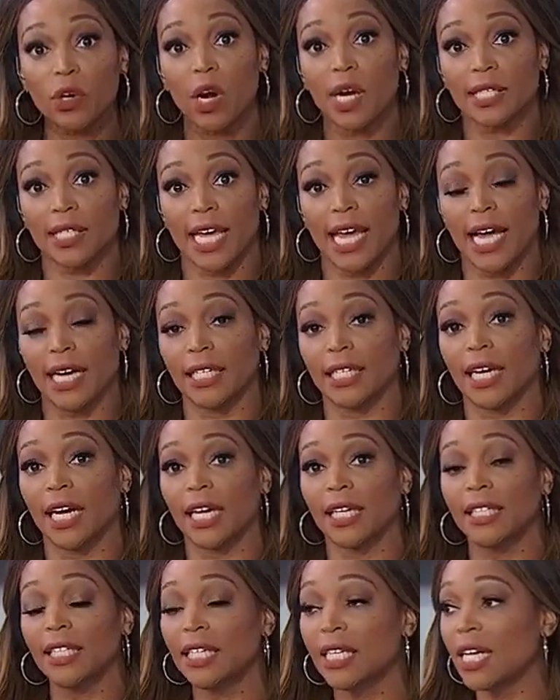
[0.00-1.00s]
across
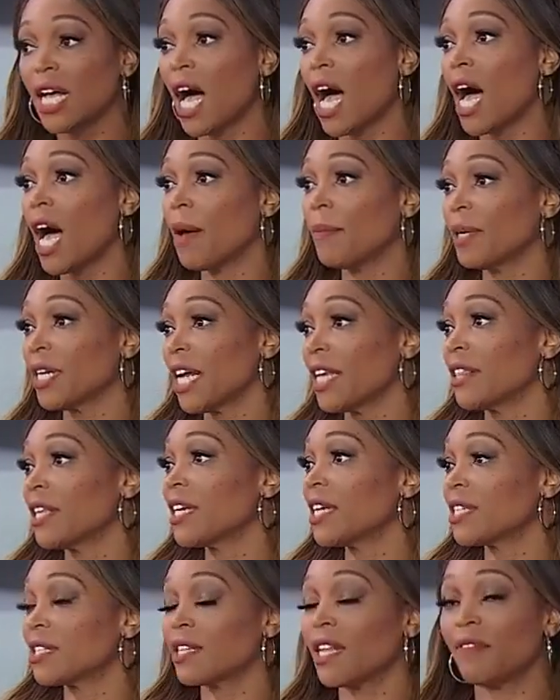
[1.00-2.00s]
Canada. Um, and I
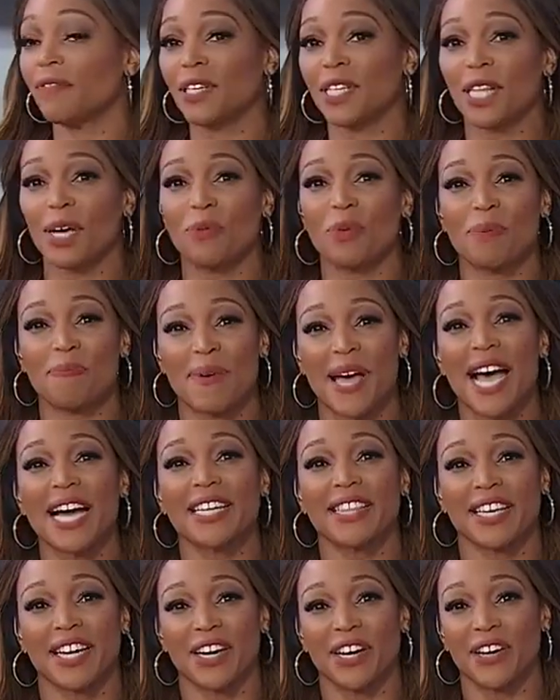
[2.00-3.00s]
think it's lovely that we're
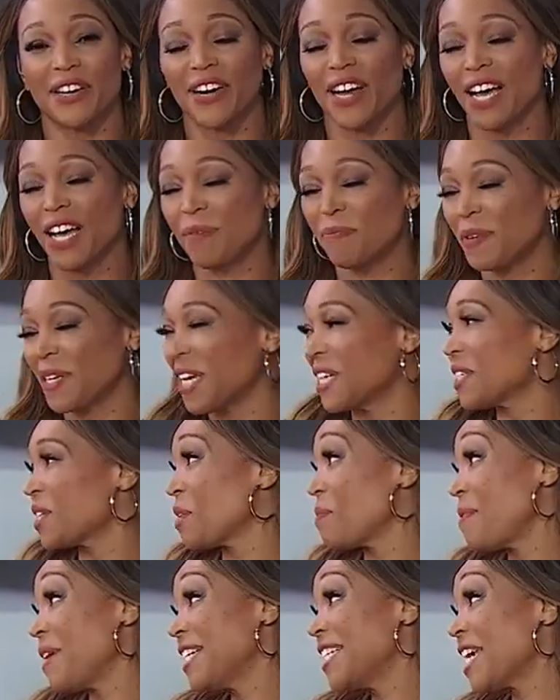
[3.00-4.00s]
back there uh, because
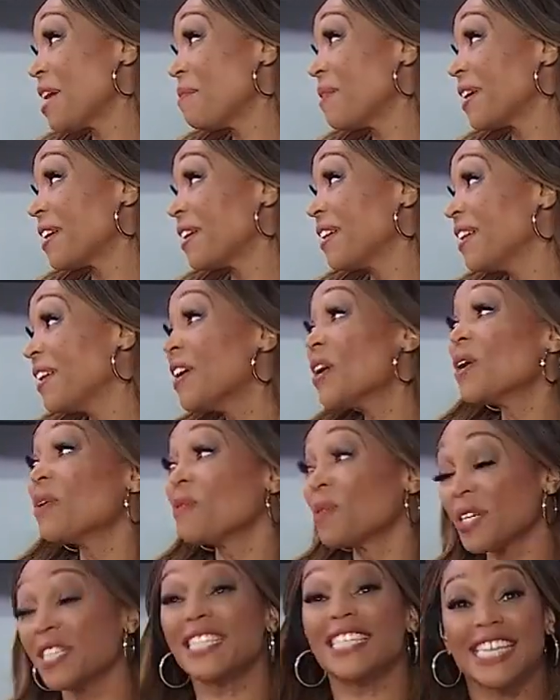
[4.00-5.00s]
of the pandemic. Right.
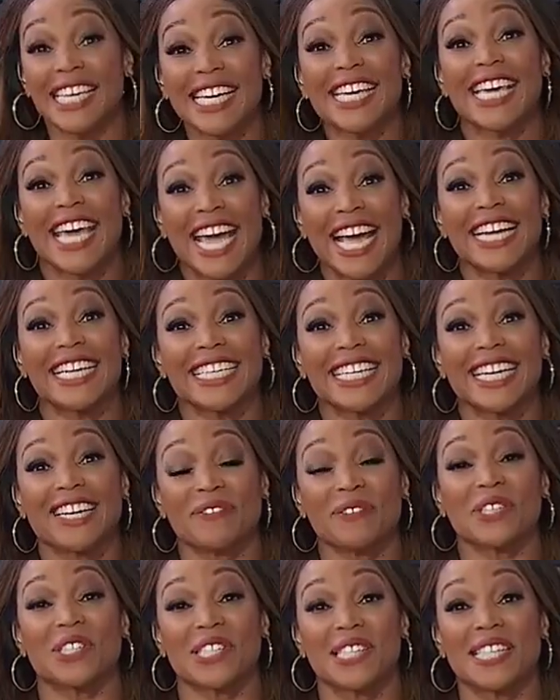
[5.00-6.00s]
We're seeing Canada,
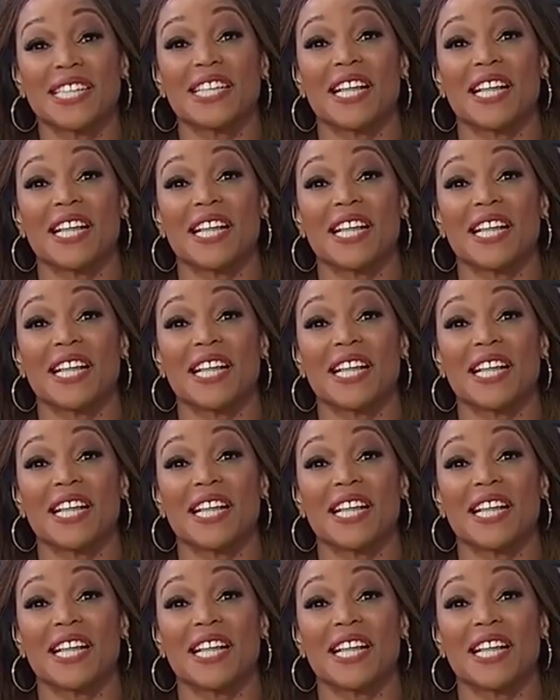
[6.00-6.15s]
which is